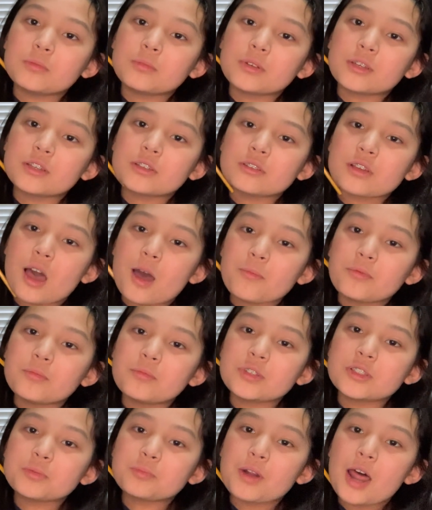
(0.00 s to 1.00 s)
because
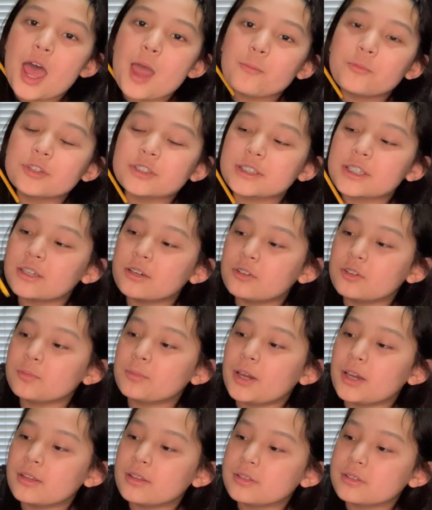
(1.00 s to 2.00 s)
Optimus Prime was killed
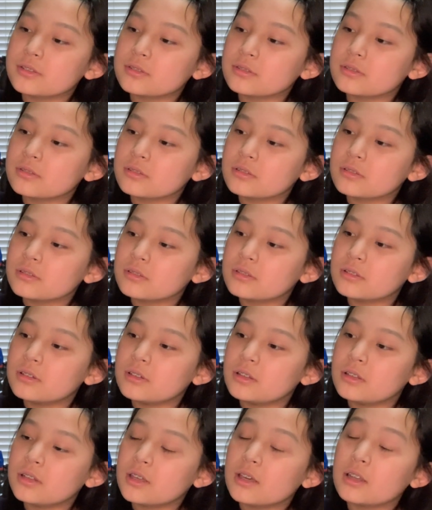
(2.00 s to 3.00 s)
by this
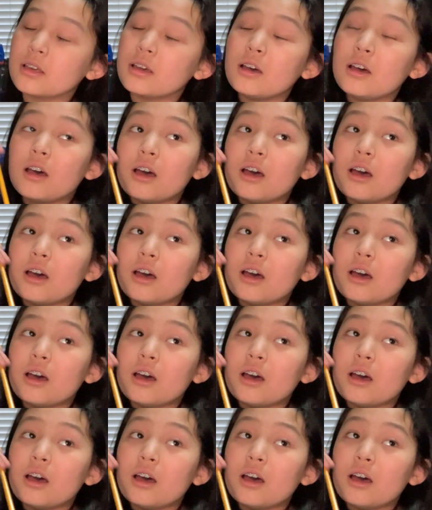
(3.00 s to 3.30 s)
idiot.